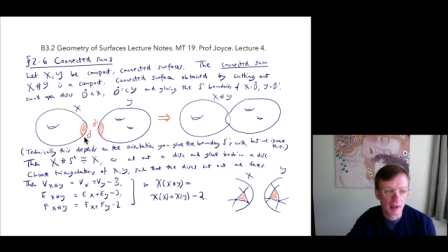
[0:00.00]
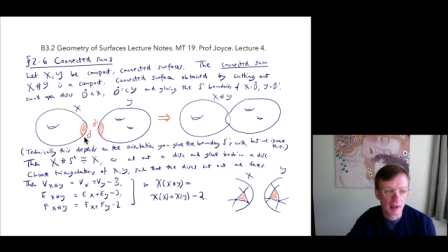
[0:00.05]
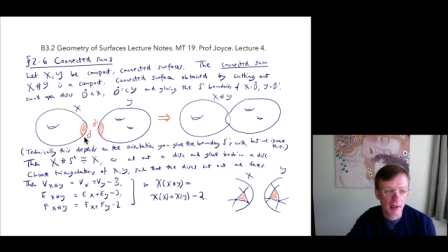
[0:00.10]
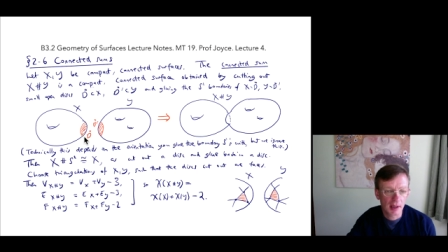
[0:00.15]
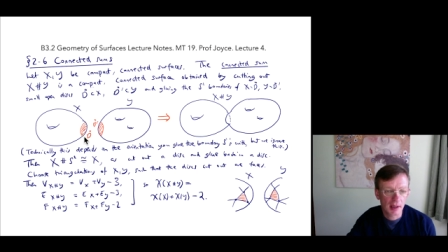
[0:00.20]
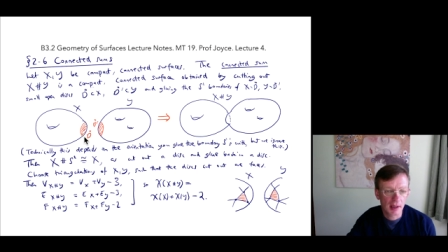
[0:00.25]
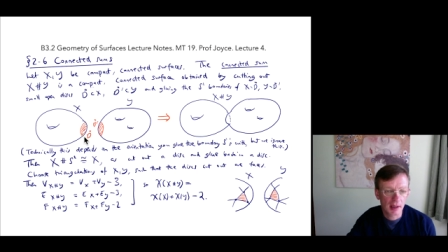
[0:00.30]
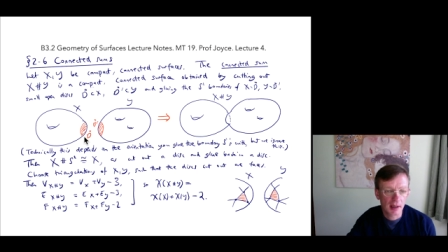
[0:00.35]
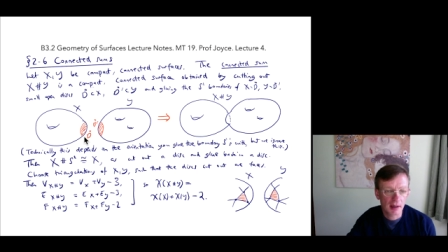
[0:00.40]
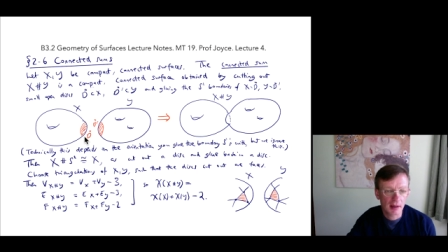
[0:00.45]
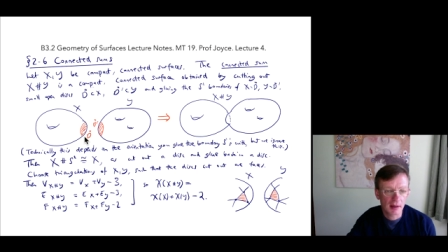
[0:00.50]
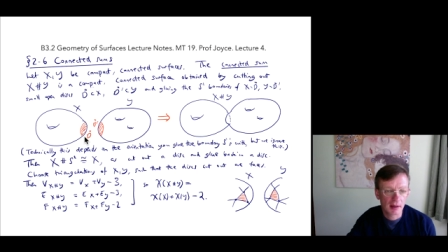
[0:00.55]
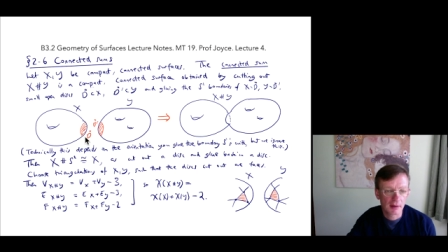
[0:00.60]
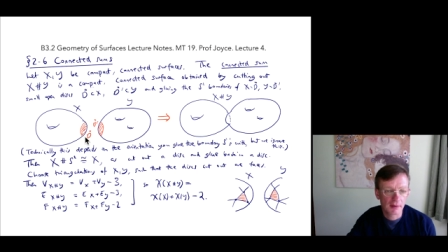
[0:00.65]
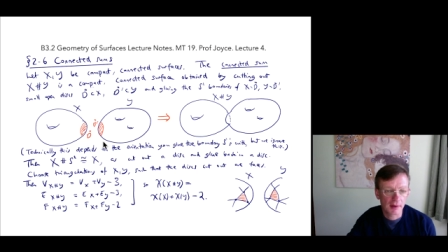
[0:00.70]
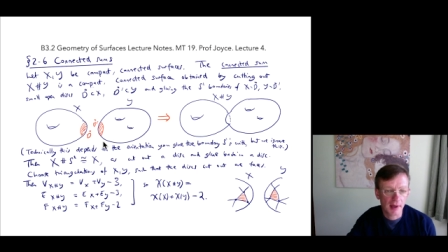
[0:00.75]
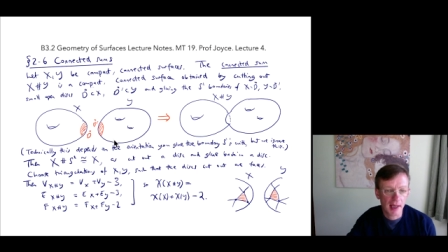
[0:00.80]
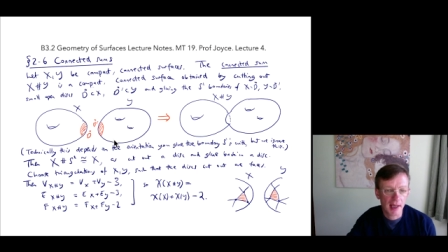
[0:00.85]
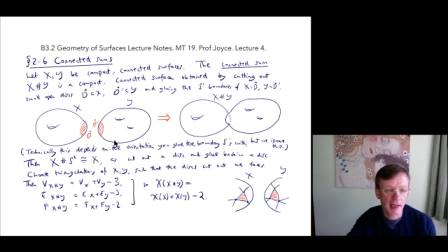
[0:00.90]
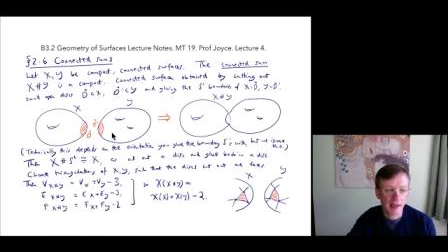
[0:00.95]
here
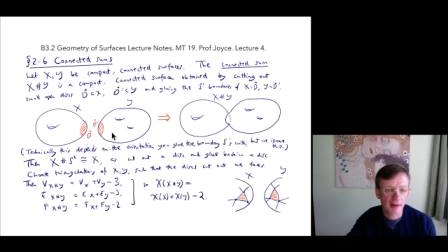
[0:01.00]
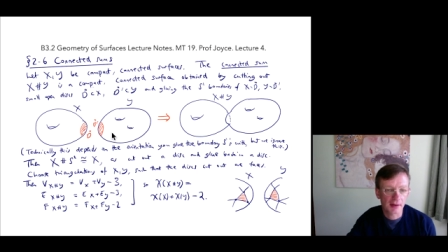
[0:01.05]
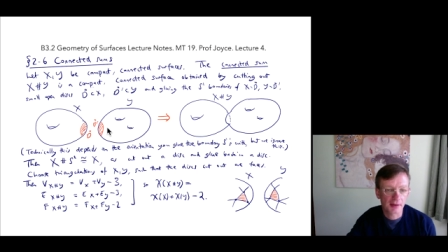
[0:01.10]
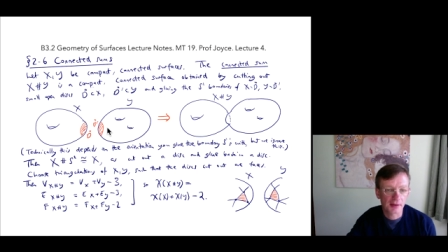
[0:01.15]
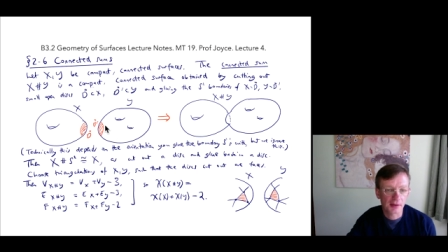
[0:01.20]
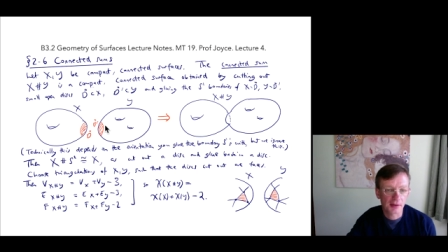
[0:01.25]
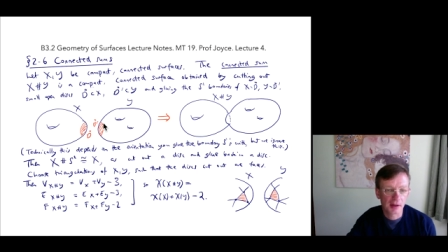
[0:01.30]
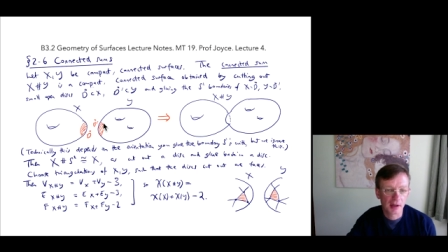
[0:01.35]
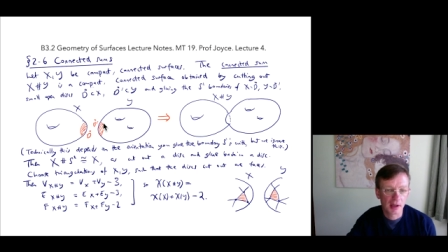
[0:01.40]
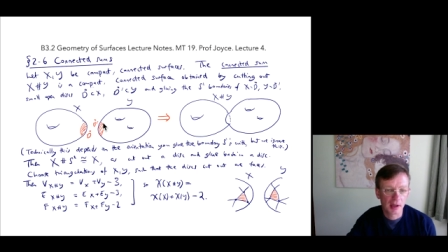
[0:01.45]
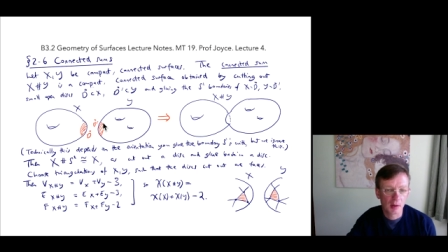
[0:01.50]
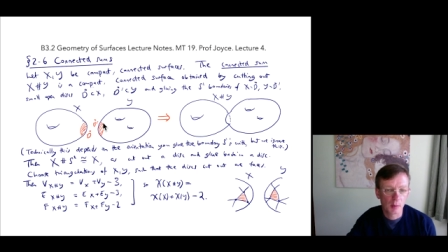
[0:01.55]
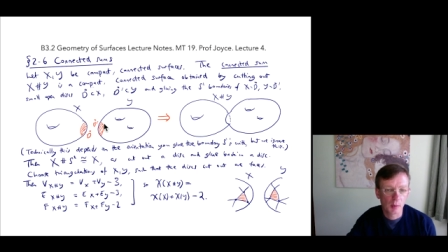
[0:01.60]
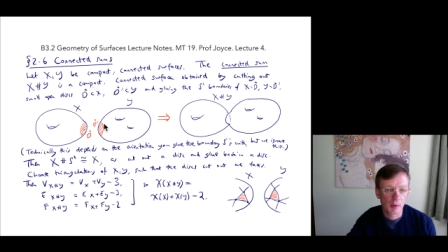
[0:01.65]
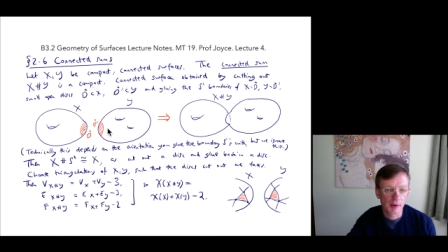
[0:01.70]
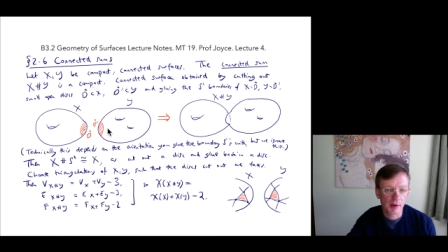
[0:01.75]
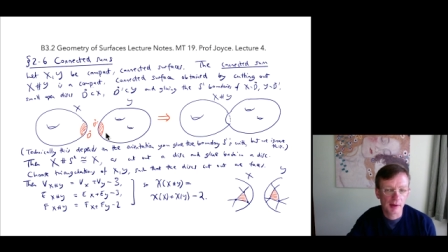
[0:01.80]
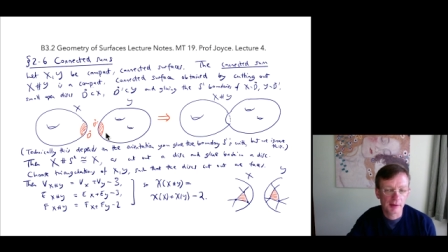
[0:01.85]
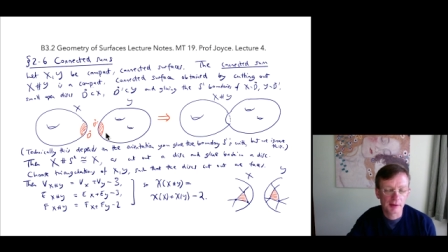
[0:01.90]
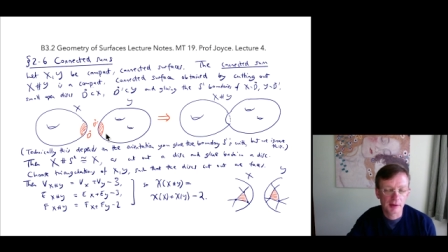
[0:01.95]
for x
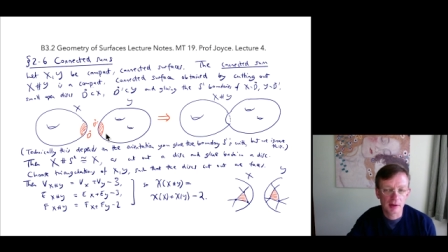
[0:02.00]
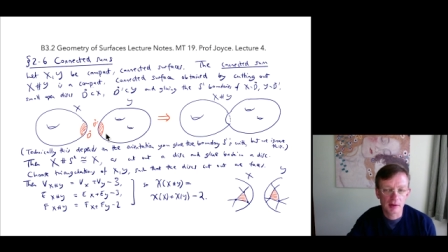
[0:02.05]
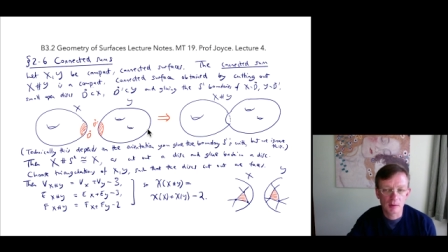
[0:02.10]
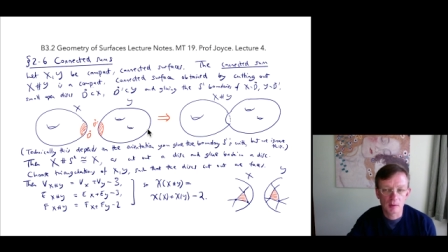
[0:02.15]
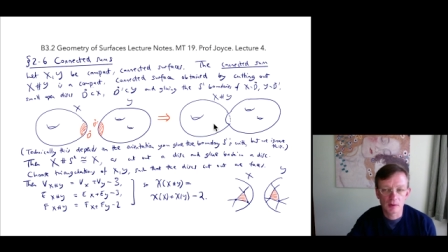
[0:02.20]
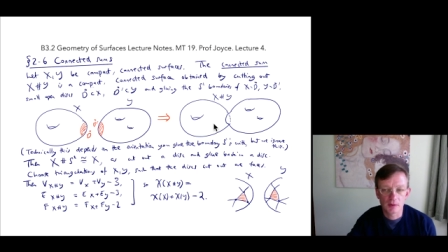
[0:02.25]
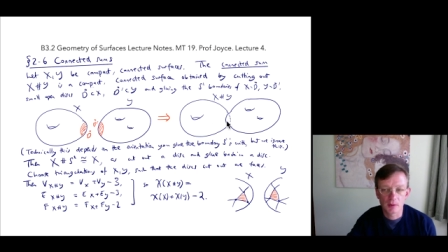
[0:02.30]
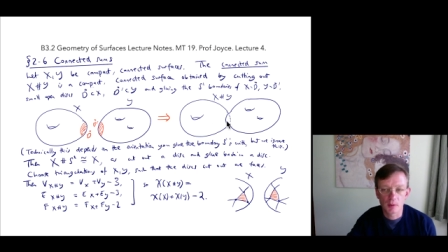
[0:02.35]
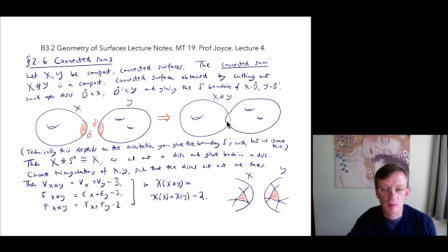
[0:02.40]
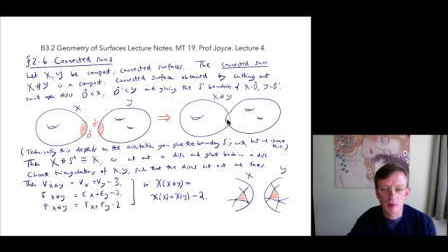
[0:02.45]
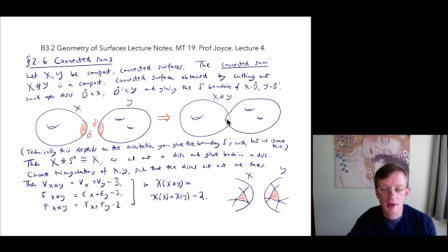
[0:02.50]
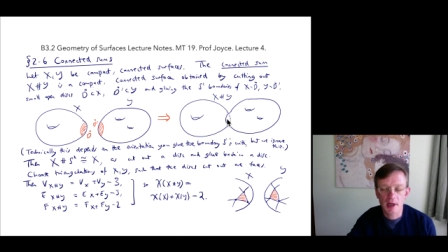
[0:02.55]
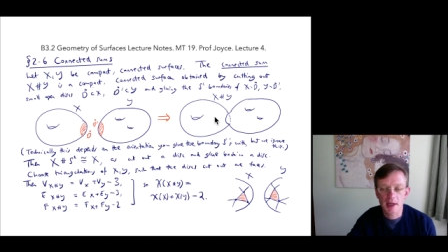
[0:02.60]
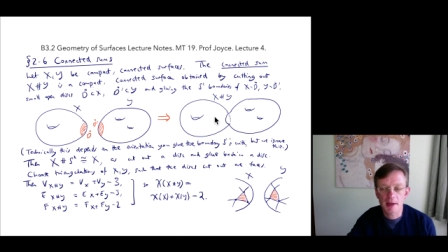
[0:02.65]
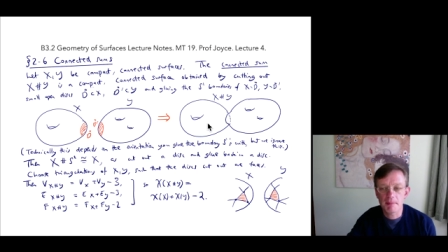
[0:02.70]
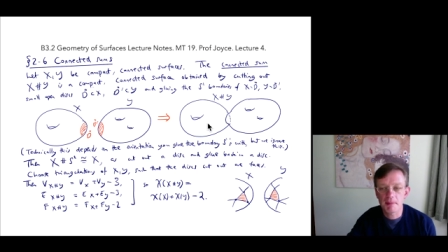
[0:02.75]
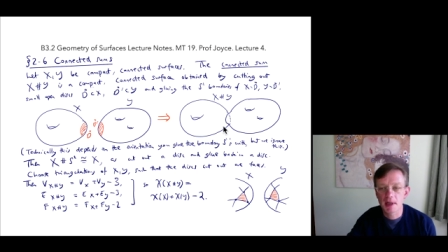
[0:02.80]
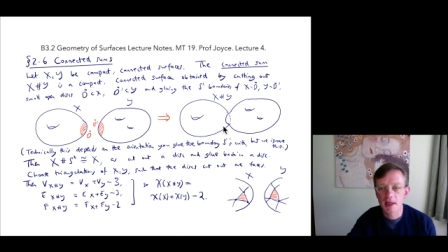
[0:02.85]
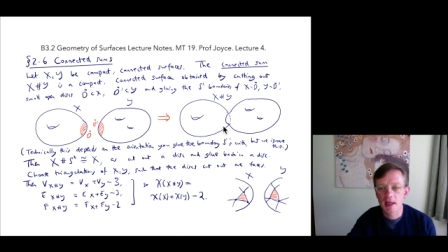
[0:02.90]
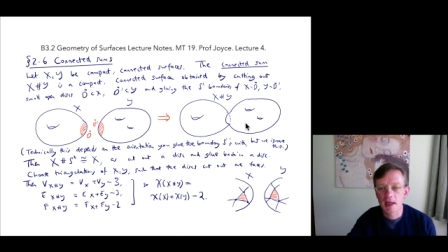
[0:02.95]
with that circle for
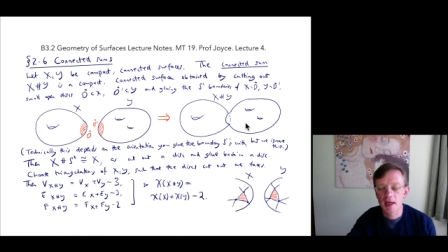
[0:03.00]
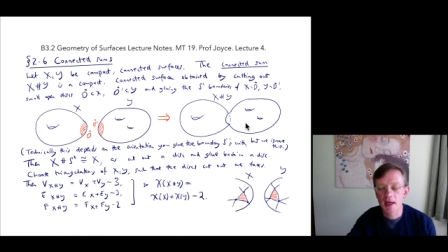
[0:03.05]
y.